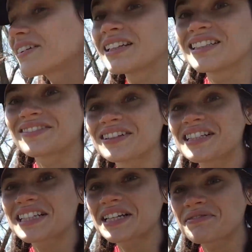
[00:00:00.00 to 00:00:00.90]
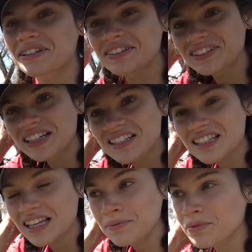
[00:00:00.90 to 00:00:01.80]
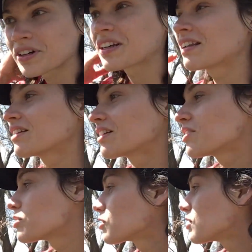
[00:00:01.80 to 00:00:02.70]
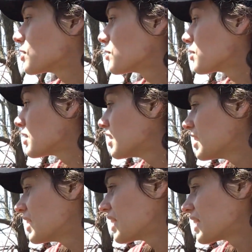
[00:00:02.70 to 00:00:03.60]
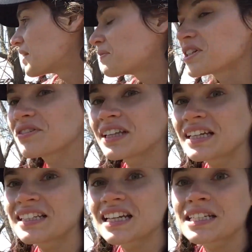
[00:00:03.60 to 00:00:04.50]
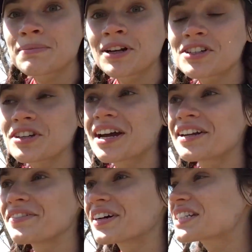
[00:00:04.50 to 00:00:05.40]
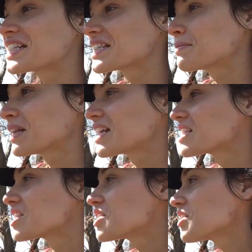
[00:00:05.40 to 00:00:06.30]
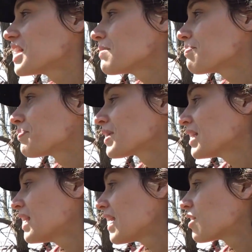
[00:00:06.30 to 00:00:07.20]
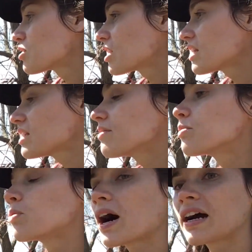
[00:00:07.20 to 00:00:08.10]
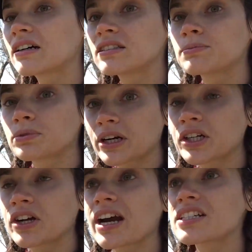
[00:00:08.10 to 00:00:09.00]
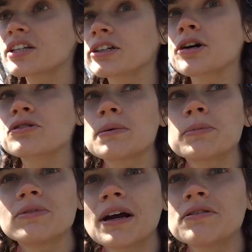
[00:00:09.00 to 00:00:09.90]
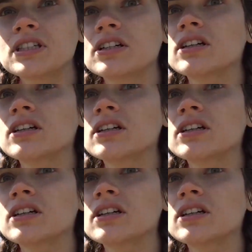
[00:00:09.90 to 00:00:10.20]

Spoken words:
a different type of landscape. We're a little closer to what's really a ditch, but also kind of functions a bit as a stream. And there's lots of wild prairie grass that grows up around here,